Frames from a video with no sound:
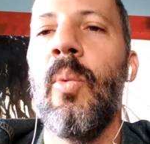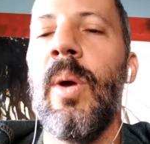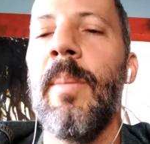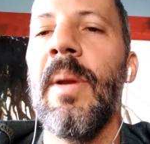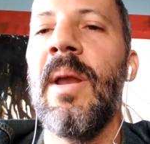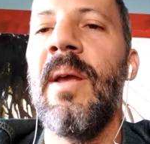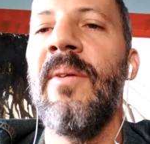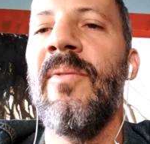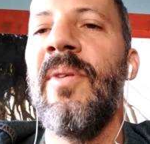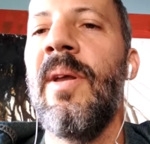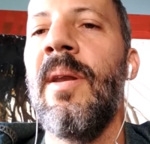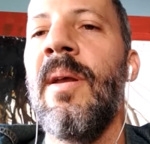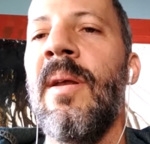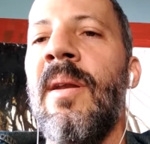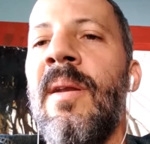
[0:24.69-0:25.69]
We believe
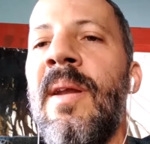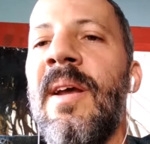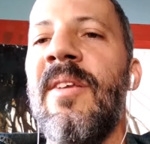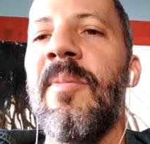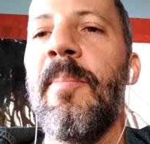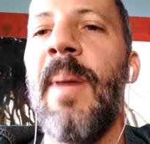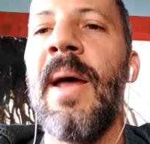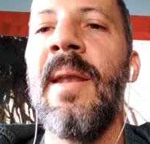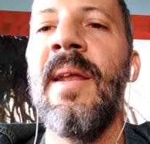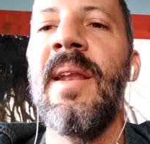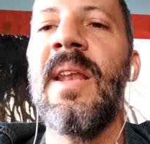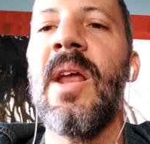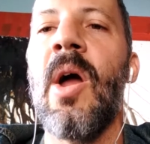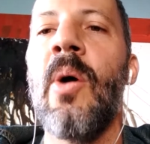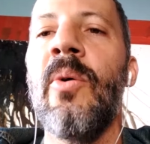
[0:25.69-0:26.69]
in an
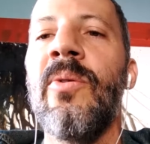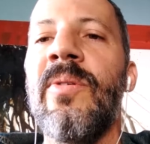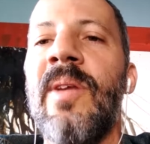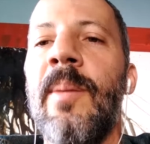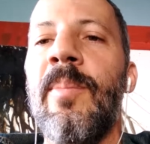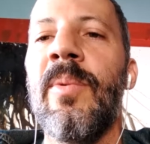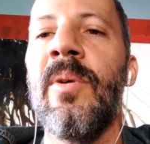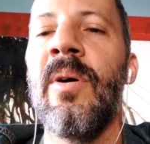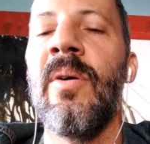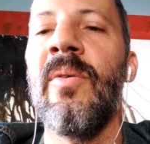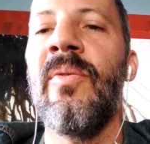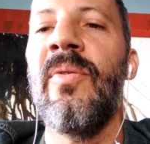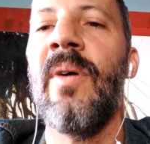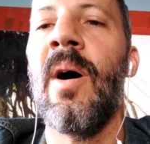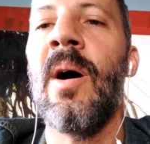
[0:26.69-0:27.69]
expanded concept
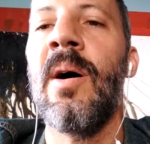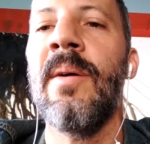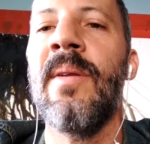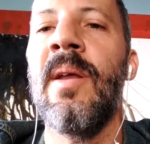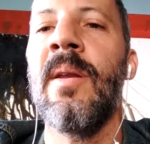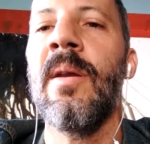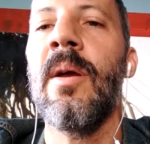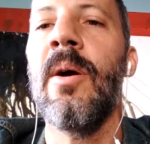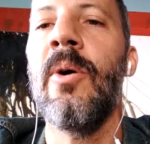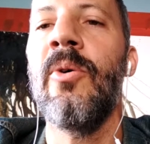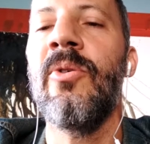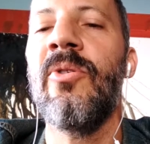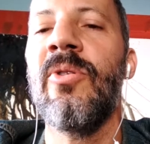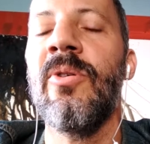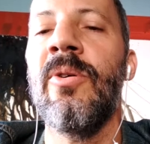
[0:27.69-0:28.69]
of art and
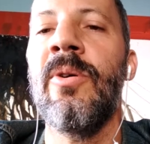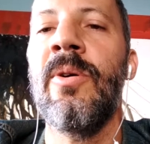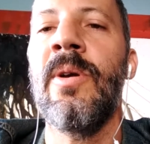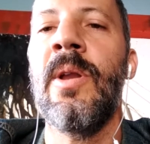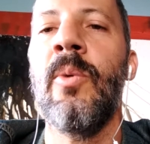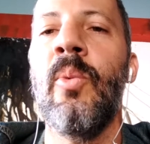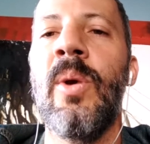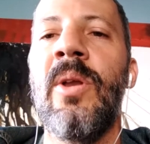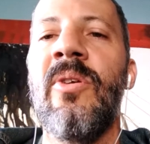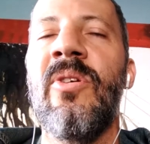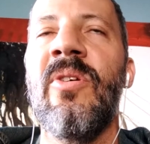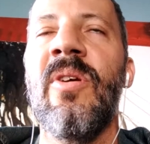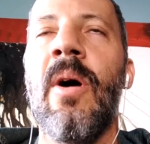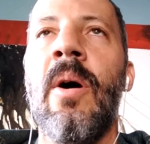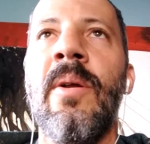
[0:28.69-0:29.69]
culture in
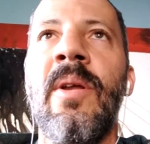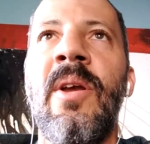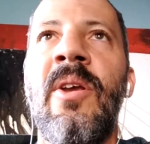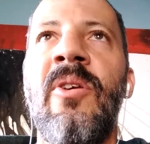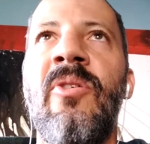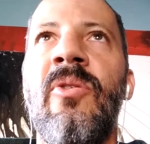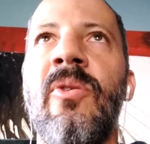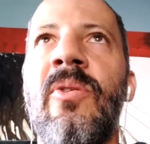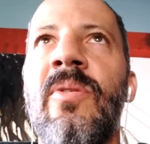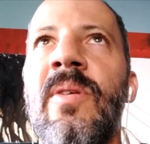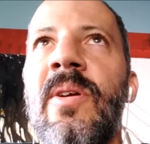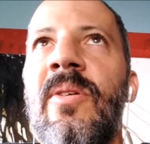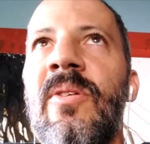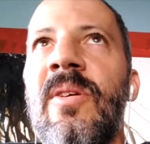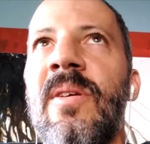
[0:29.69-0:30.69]
which other issues
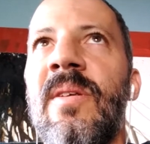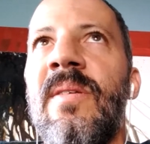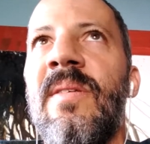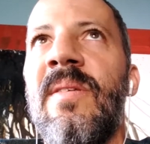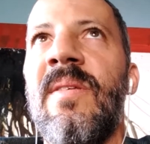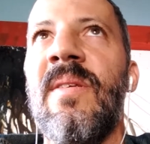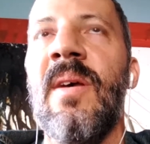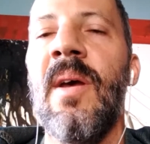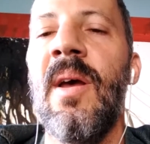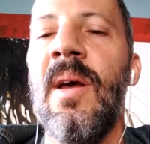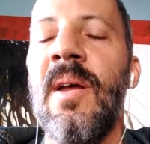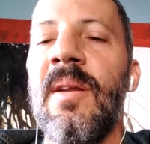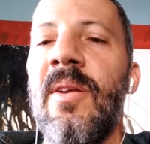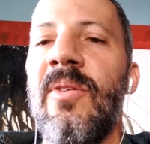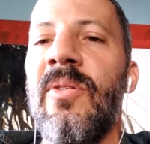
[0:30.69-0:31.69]
such as
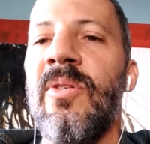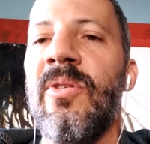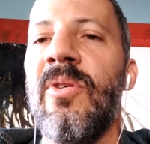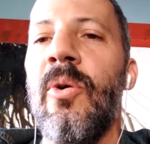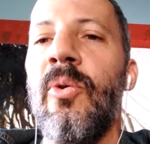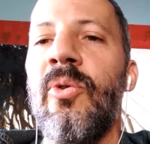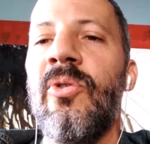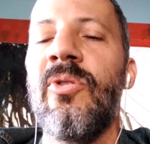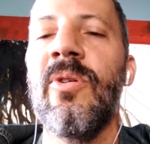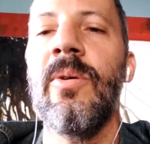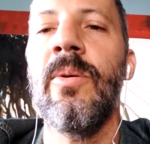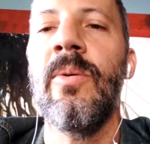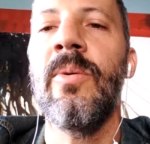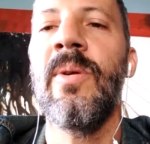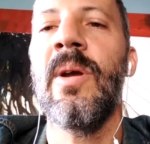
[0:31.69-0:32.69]
the
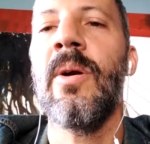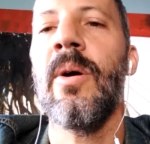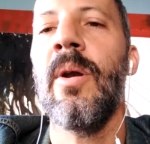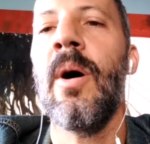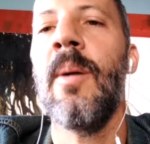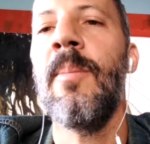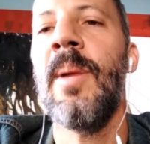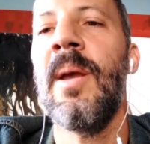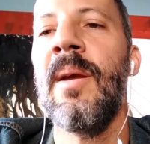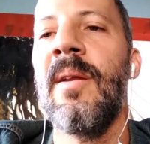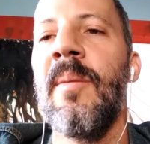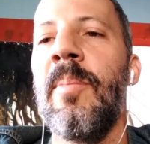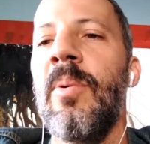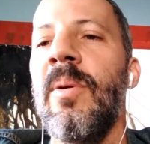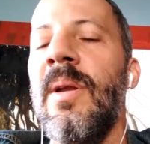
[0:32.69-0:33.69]
social, the economic,
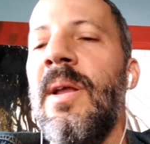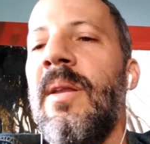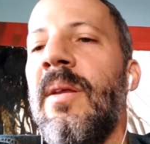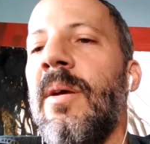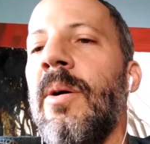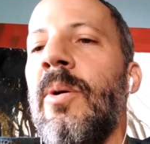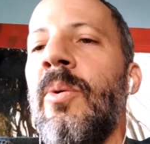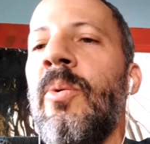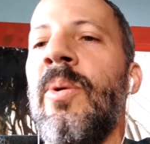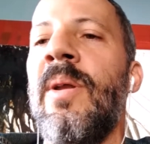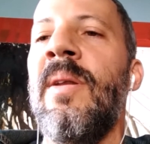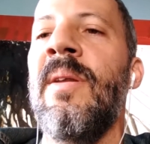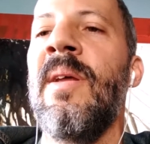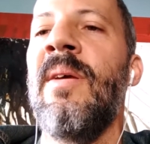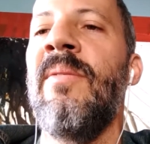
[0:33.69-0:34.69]
the political,
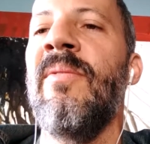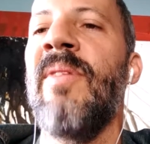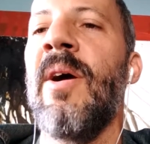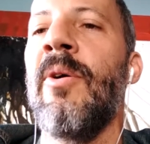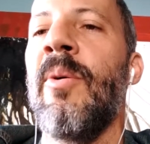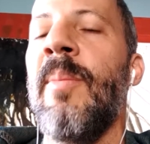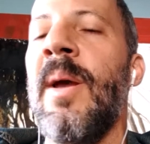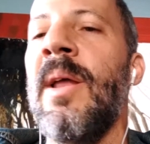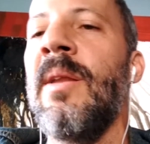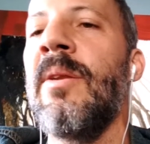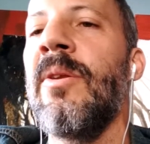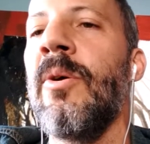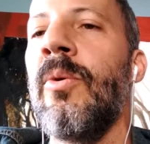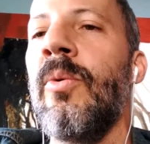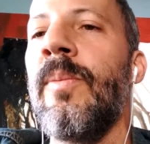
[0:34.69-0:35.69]
and the
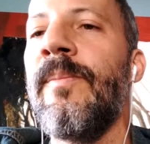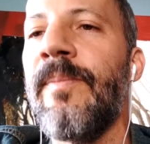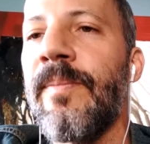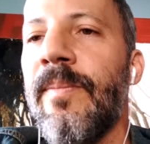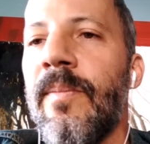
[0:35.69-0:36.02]
environmental